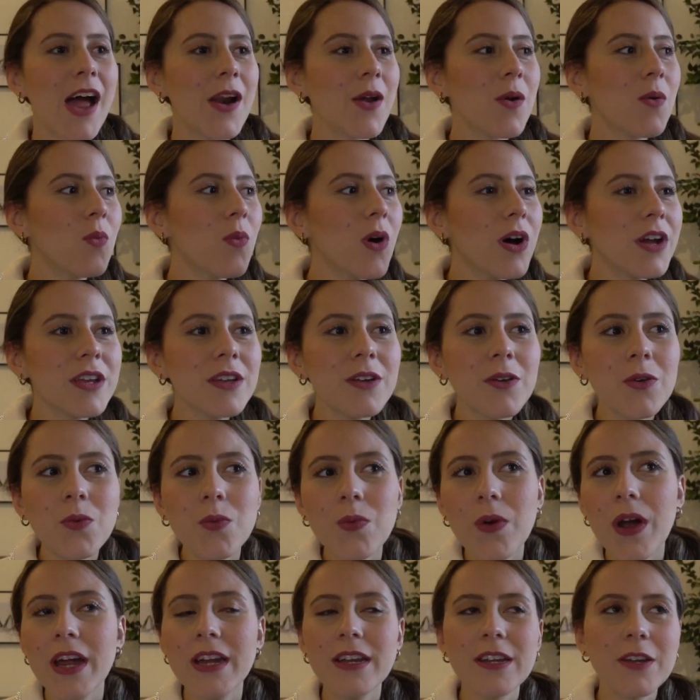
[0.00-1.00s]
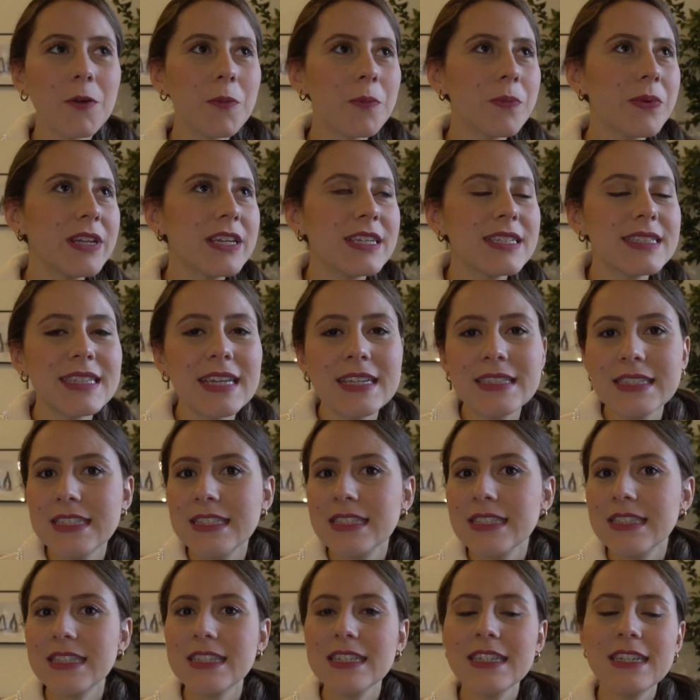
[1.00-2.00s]
don't want you to write complete
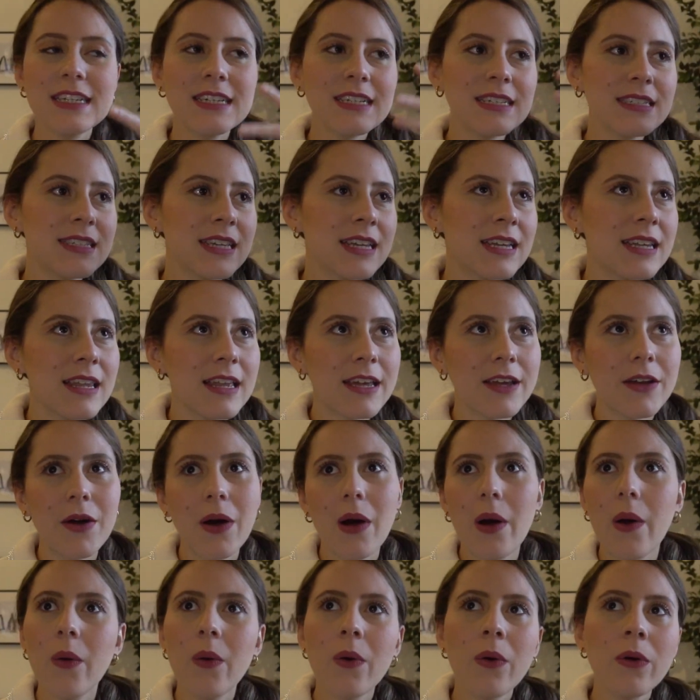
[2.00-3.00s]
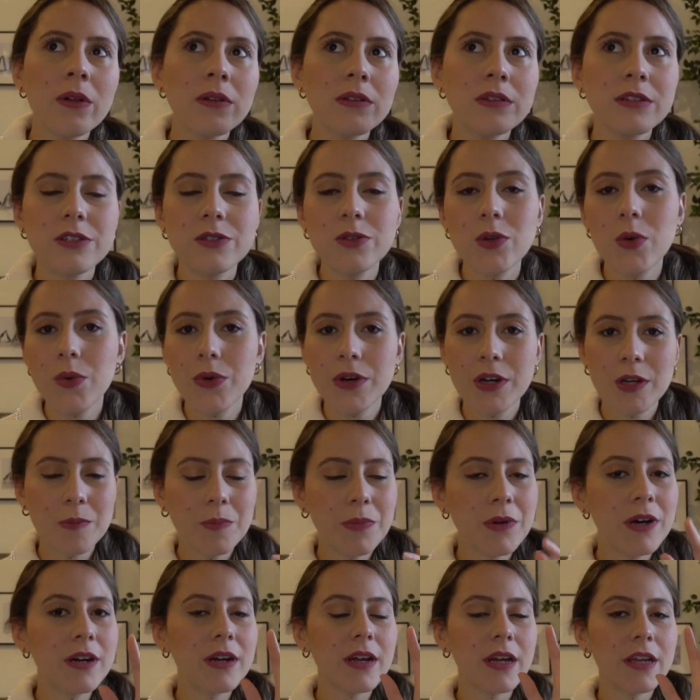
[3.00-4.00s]
sentences and like a whole
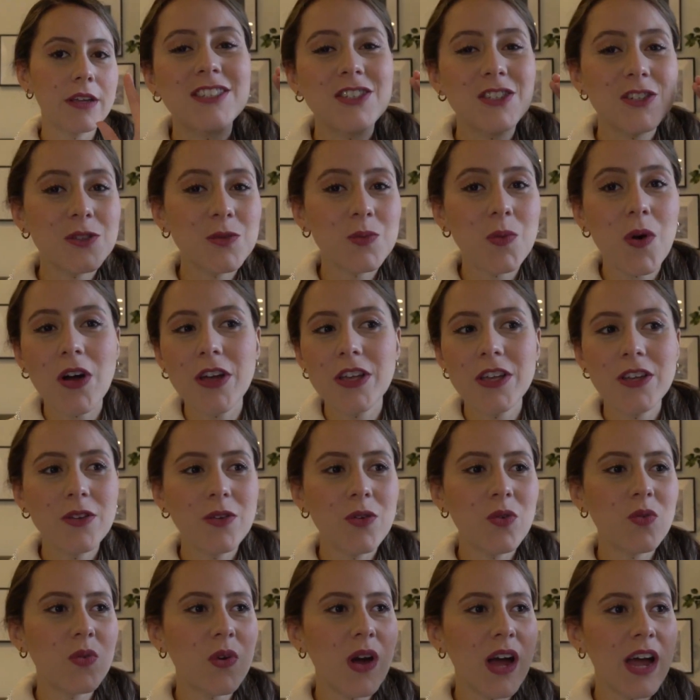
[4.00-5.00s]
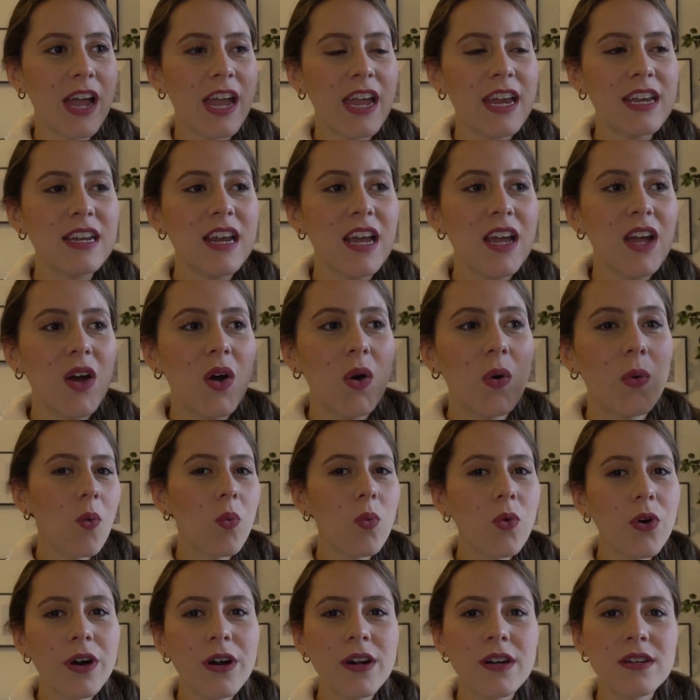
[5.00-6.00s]
storybook. I just want you to write
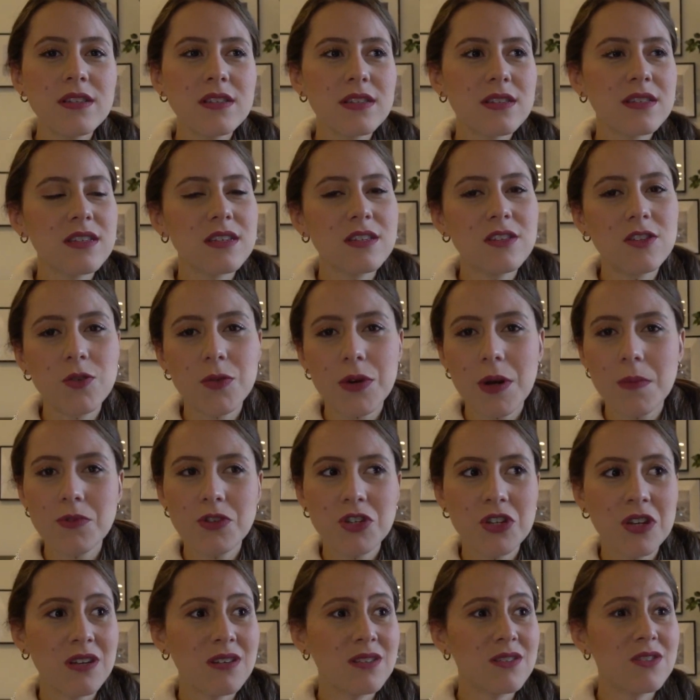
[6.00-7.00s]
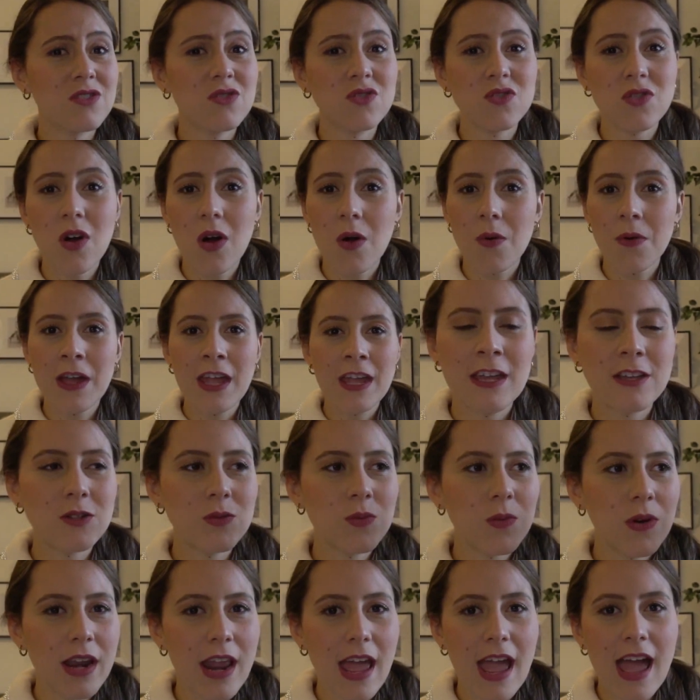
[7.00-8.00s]
words, descriptions, drawings,
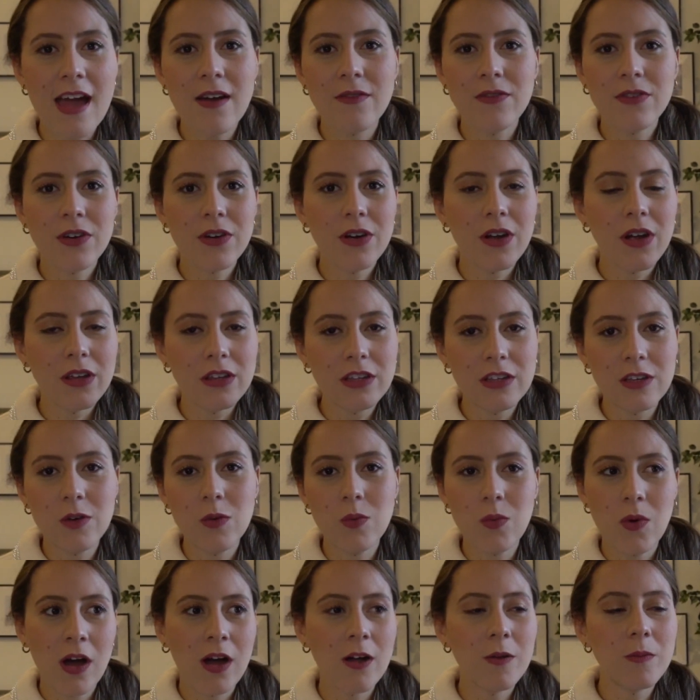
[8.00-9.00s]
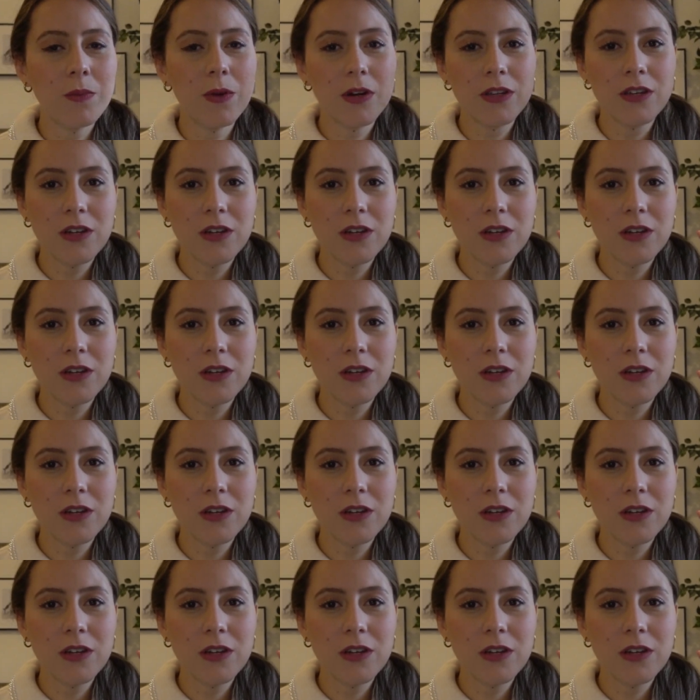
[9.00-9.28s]
whatever you want. Put